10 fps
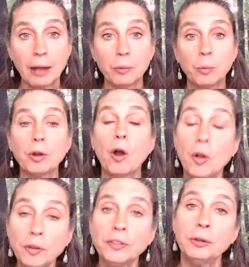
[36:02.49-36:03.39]
we're
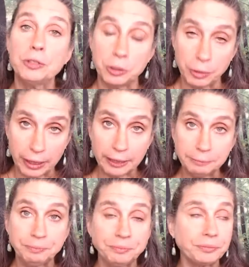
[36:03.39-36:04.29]
also doing
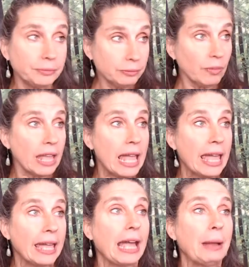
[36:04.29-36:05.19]

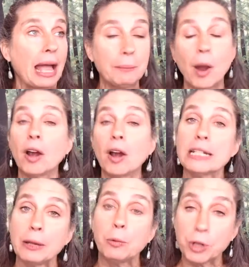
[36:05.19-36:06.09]
a
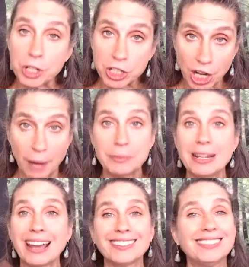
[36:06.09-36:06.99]
part-day workshop
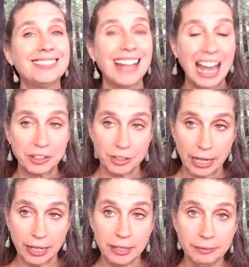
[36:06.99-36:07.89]
next
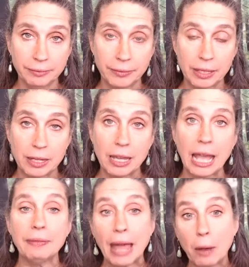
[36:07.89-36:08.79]
Saturday.
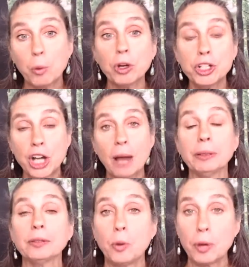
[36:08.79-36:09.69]
And that workshop
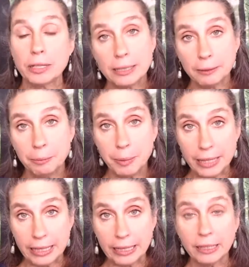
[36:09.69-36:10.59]
is going to
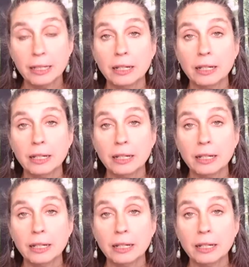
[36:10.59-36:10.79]
be